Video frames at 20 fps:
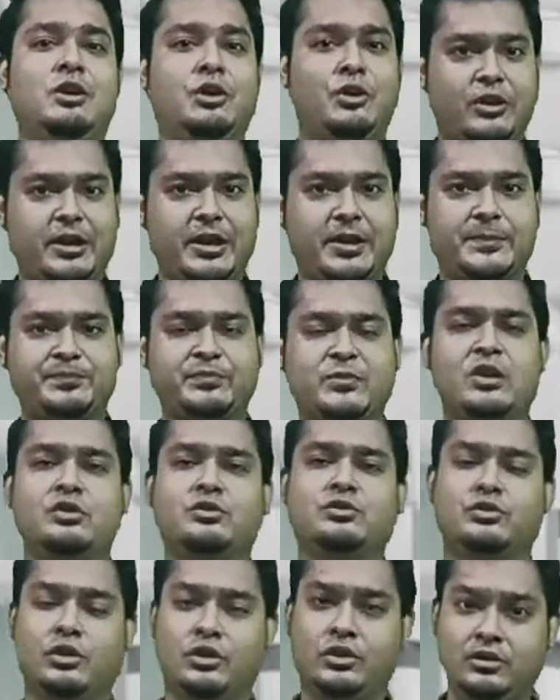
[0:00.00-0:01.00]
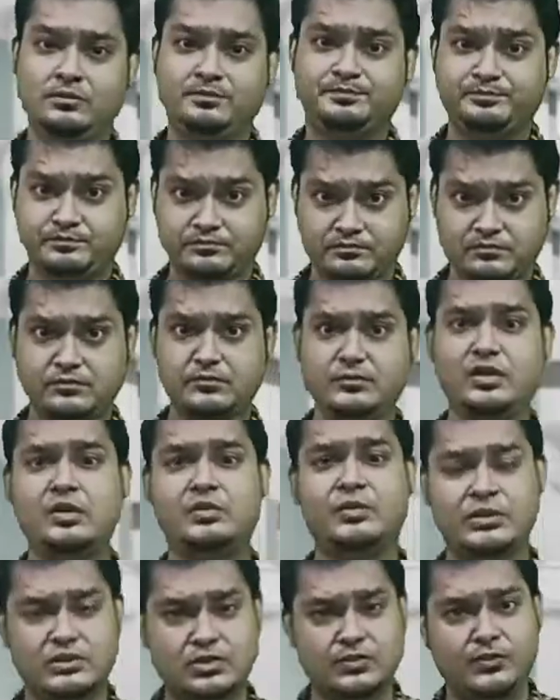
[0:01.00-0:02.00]
Okay, so
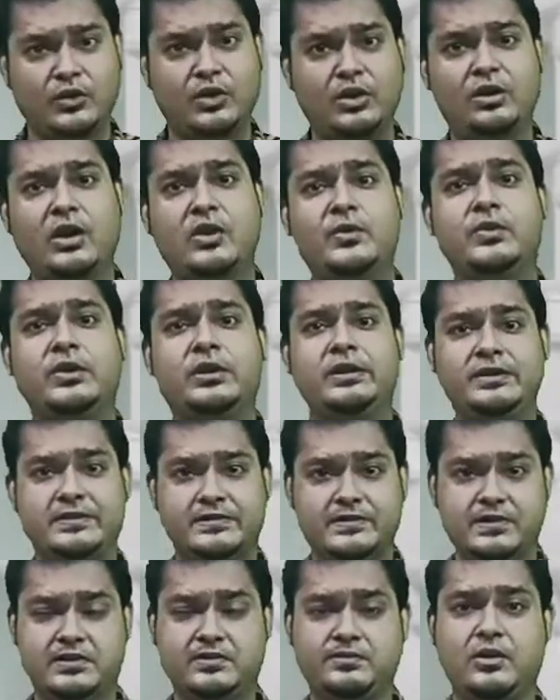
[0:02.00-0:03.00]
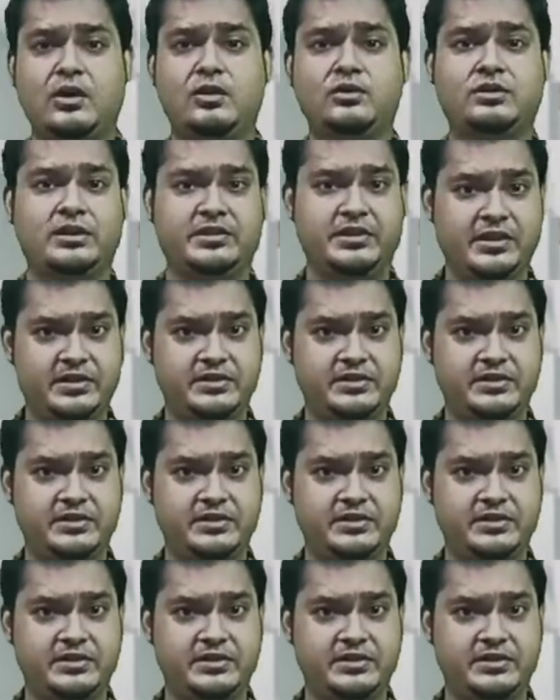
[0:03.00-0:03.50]
first of all I will discuss about the